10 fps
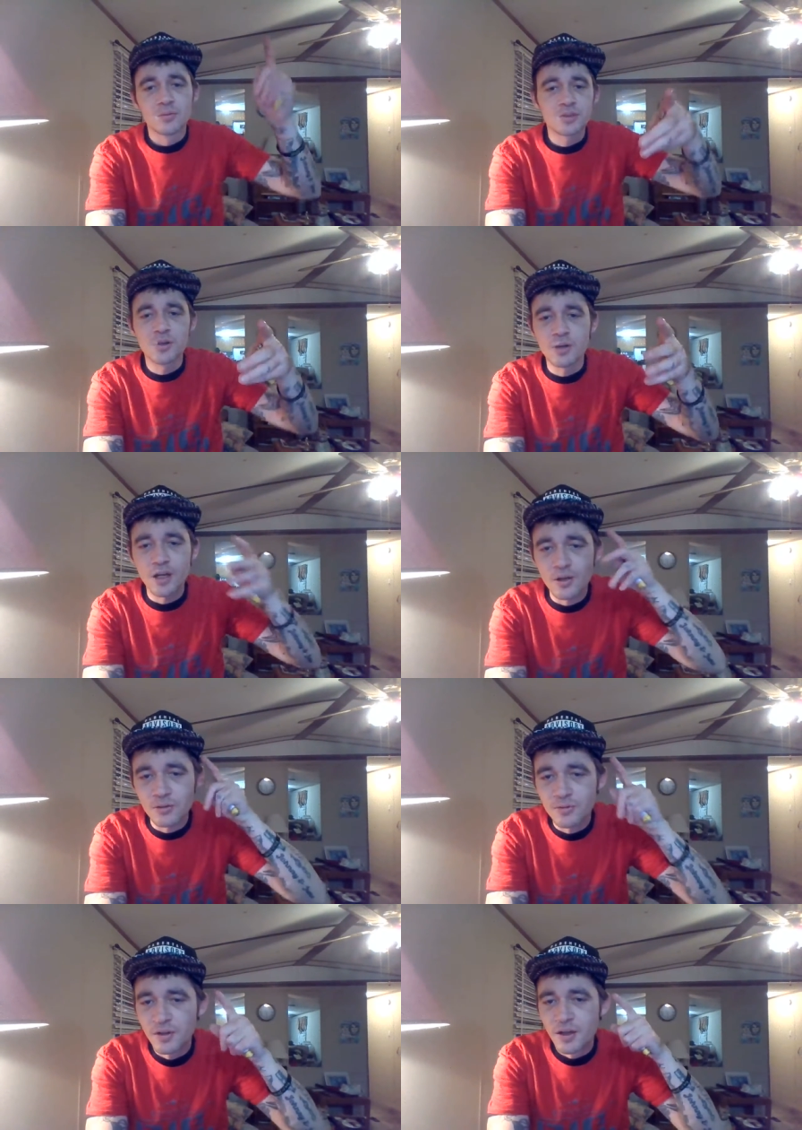What's going
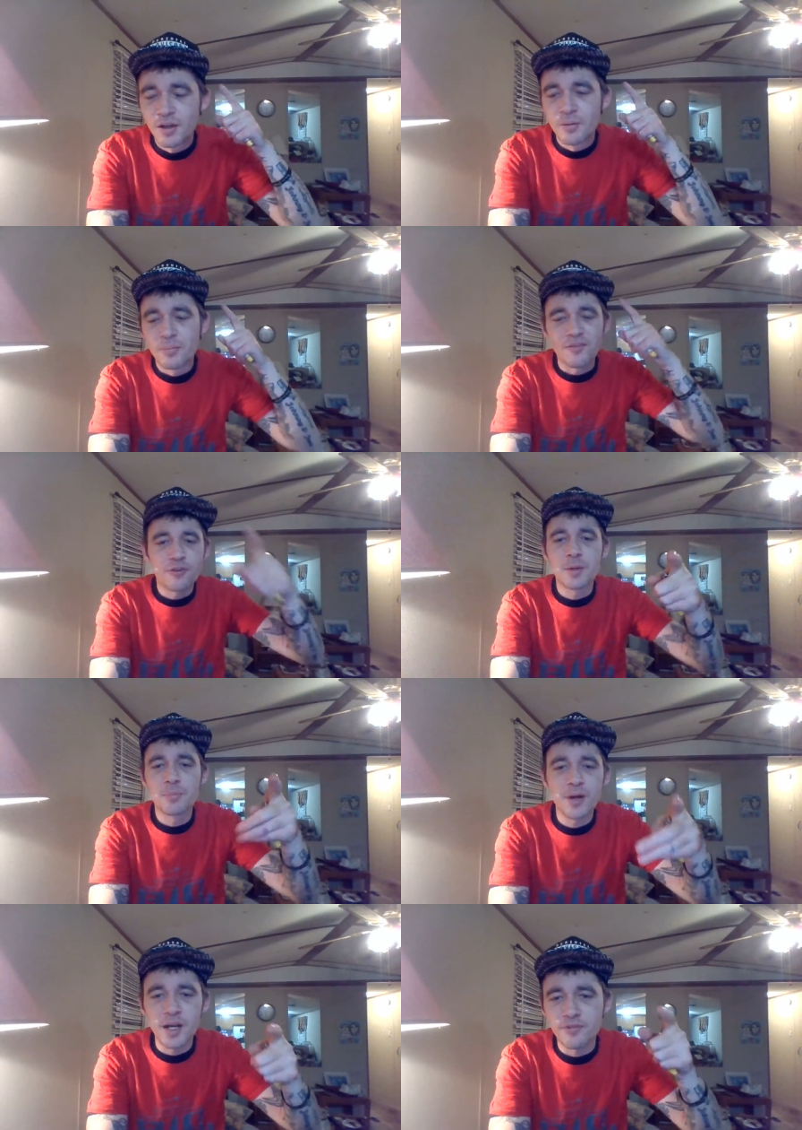on? My
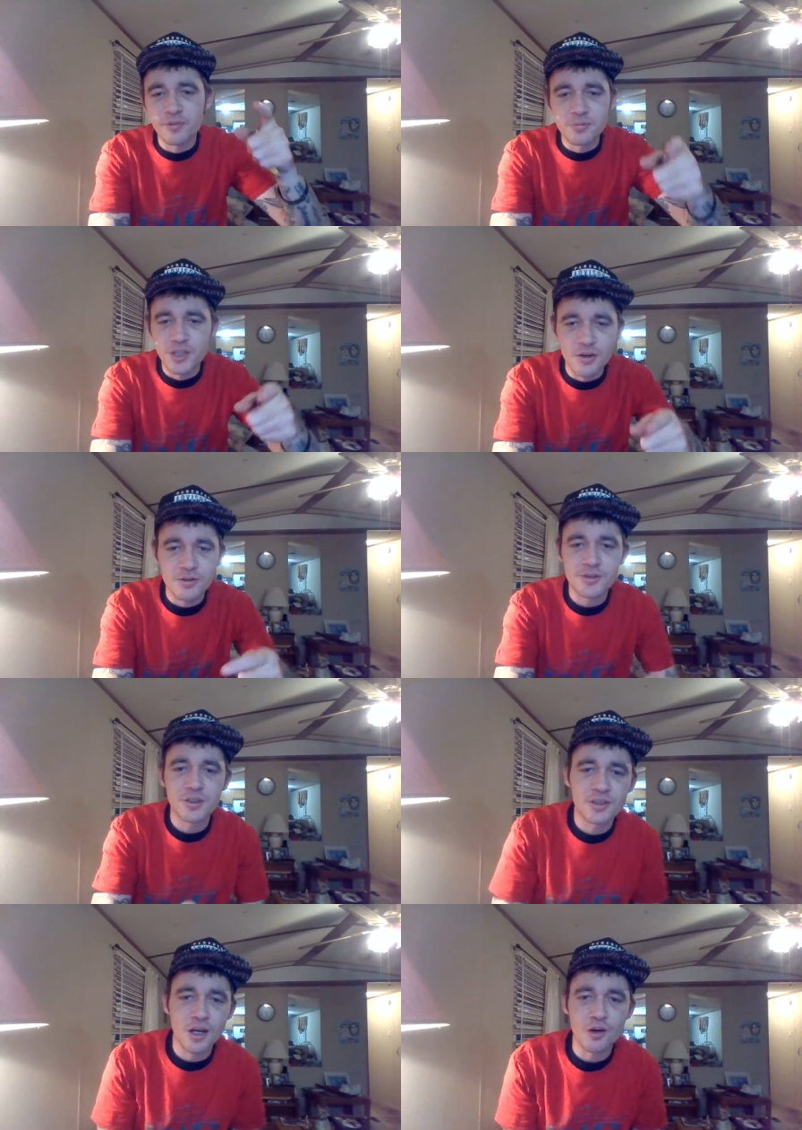friend Brandon from church
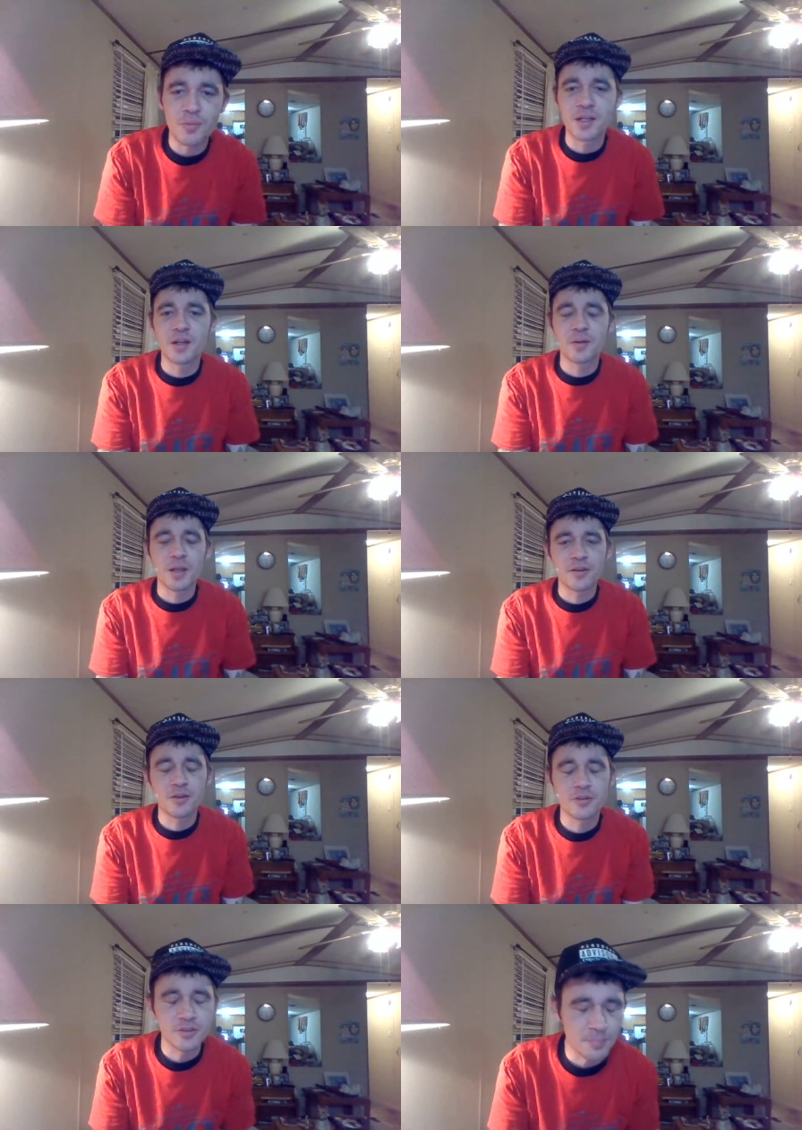just told me that
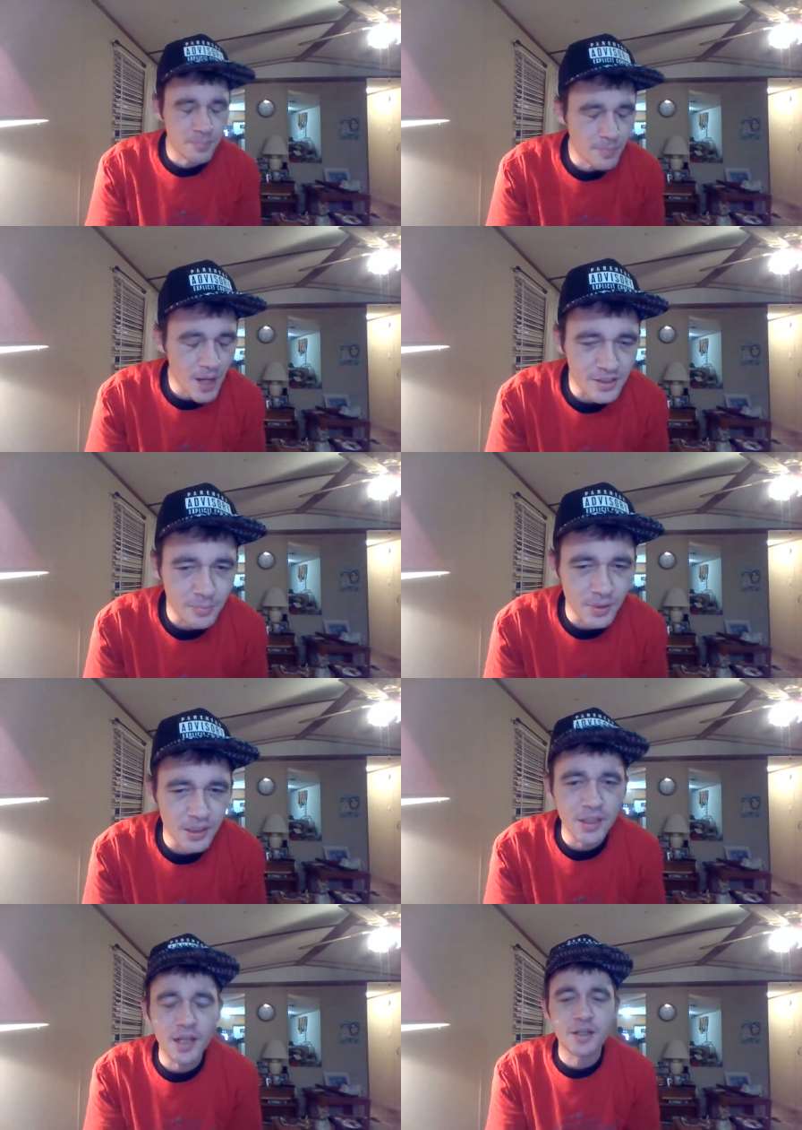it, there's a
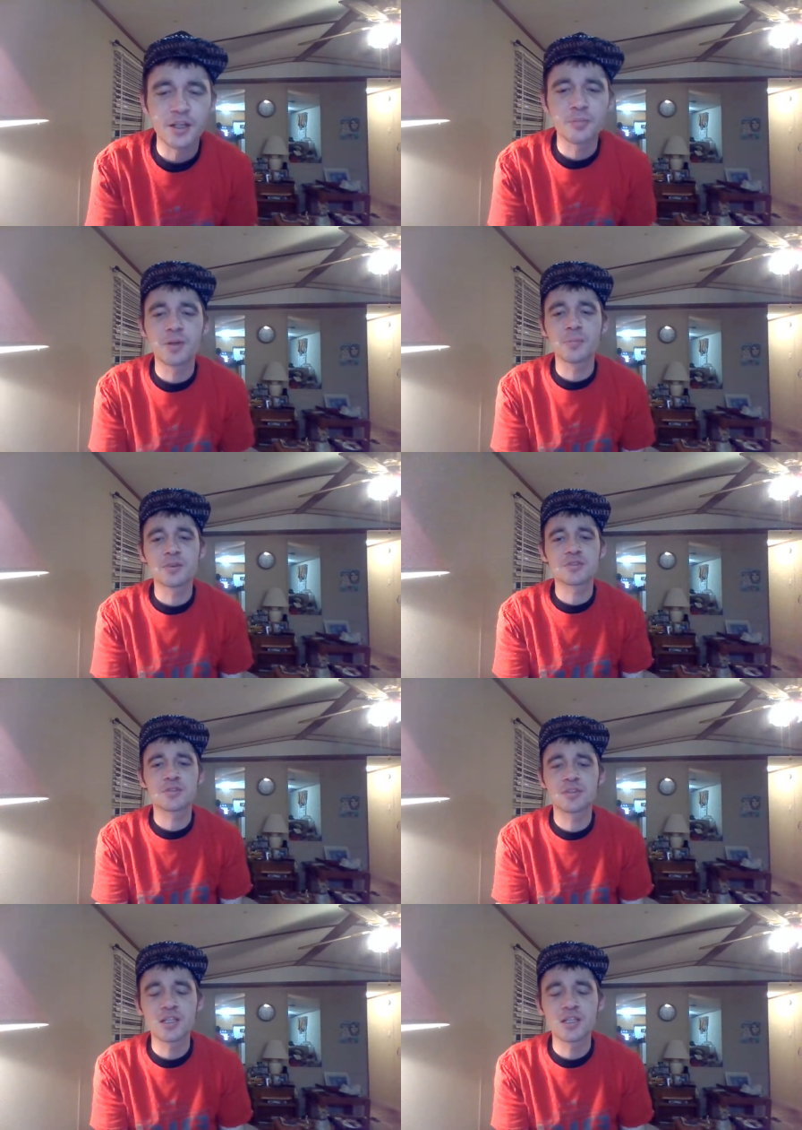possibility that could have been Mr.